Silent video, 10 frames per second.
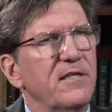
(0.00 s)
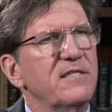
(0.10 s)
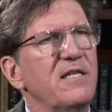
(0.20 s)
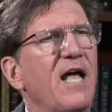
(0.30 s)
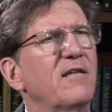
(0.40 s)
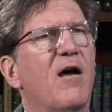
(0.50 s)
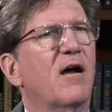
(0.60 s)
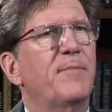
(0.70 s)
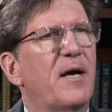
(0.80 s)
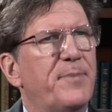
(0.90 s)
Let's not
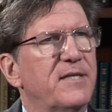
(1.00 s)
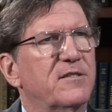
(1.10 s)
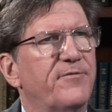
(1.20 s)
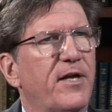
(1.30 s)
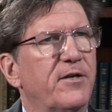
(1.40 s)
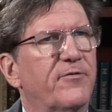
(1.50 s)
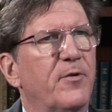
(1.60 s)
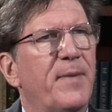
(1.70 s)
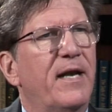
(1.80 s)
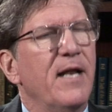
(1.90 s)
talk about Pennsylvania for
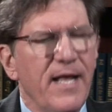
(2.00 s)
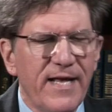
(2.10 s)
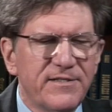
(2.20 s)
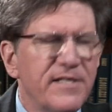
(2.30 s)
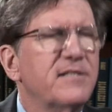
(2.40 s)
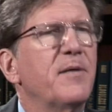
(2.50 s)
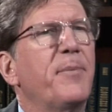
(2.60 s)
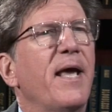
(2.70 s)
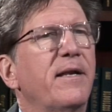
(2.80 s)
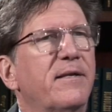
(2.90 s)
a minute. Is this
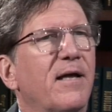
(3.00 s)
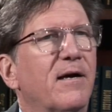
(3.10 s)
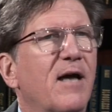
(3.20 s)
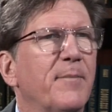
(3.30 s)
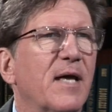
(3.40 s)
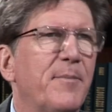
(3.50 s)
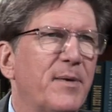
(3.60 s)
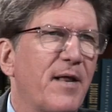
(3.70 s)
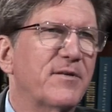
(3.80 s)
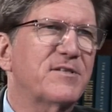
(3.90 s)
debate coming up
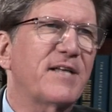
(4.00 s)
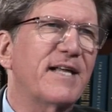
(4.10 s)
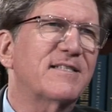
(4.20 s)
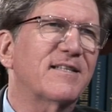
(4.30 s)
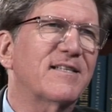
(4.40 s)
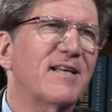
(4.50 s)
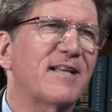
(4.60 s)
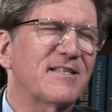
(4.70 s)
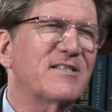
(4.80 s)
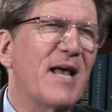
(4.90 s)
in other states
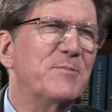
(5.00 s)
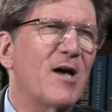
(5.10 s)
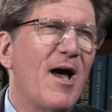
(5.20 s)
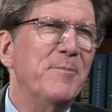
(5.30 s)
at the same time?